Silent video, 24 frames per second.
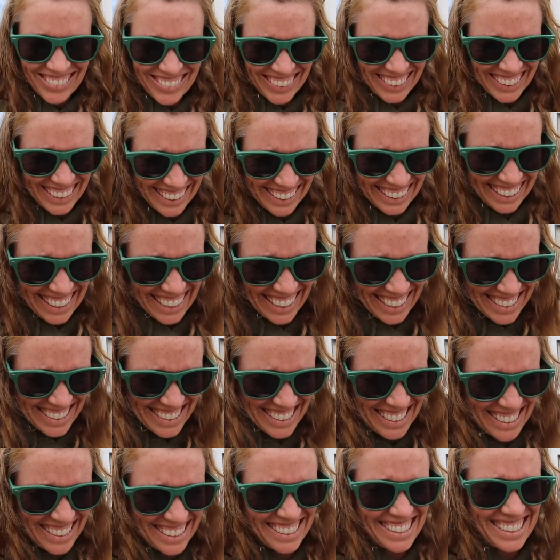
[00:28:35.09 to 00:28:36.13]
Morning guys,
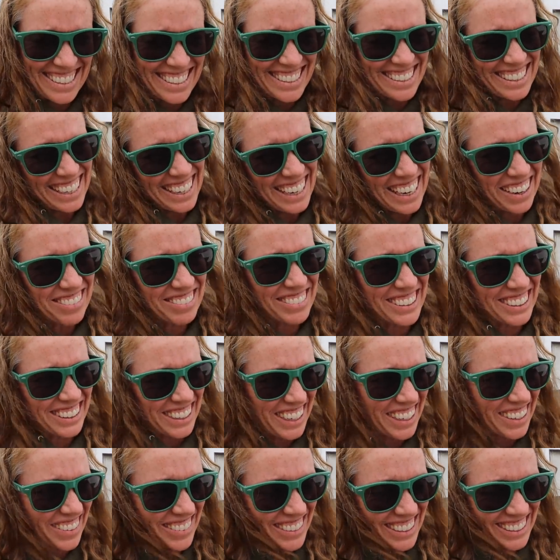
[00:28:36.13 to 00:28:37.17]
it is the day after
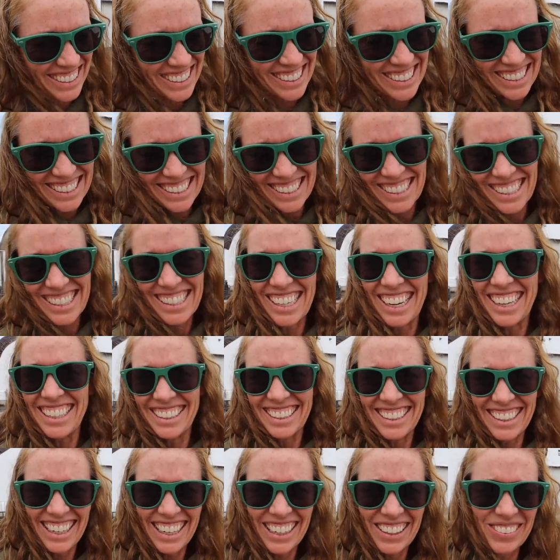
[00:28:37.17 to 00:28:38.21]
harvest, it's
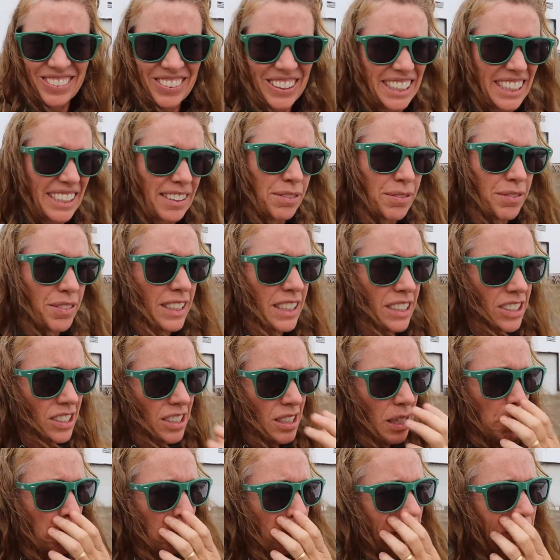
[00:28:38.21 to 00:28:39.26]
Sunday. We
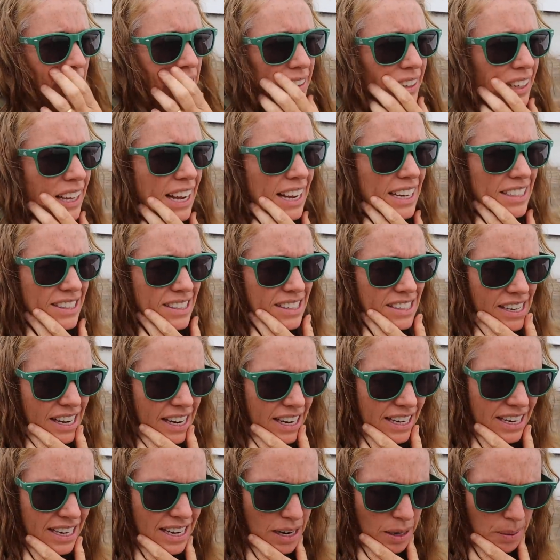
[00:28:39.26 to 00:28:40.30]
finished up here last night